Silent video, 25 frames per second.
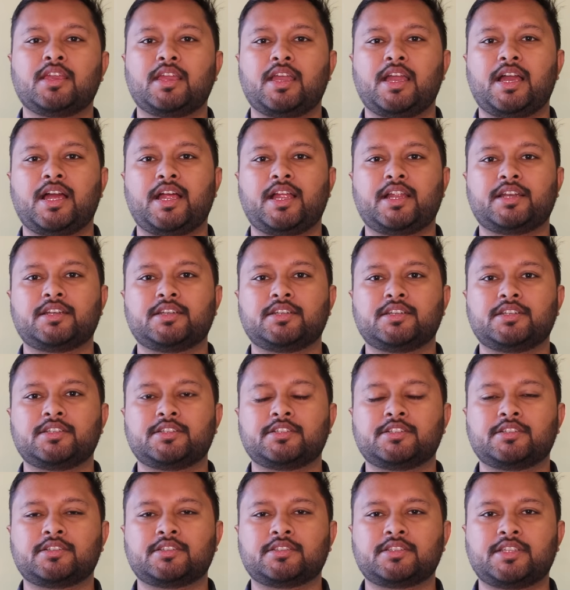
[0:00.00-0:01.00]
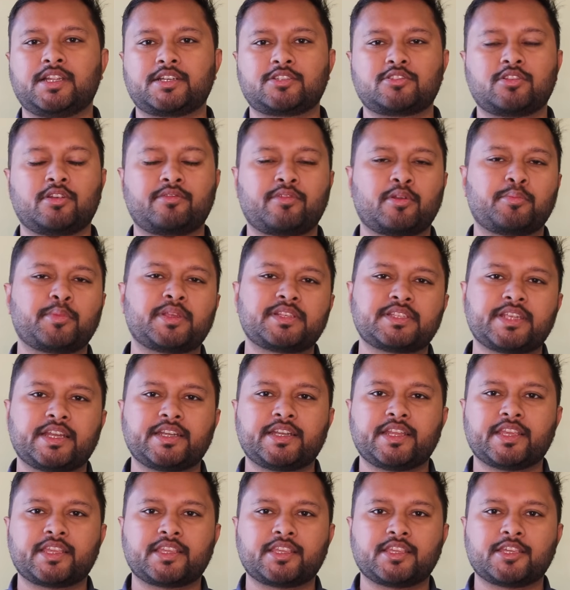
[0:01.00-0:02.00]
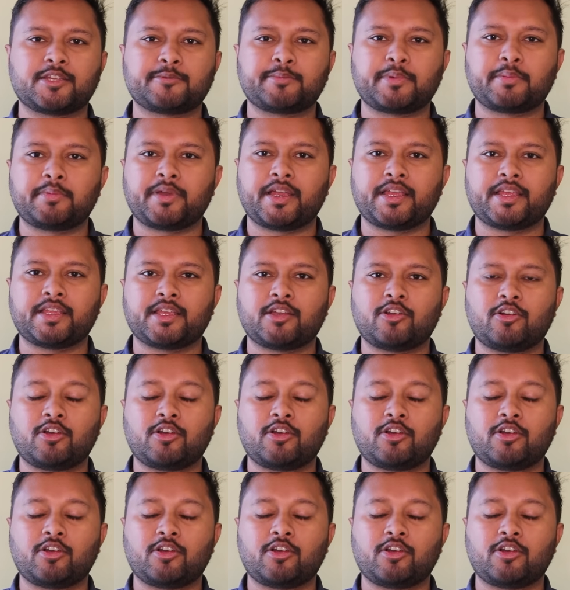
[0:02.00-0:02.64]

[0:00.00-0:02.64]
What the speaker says: And that's all from my side. Take care. Bye-bye.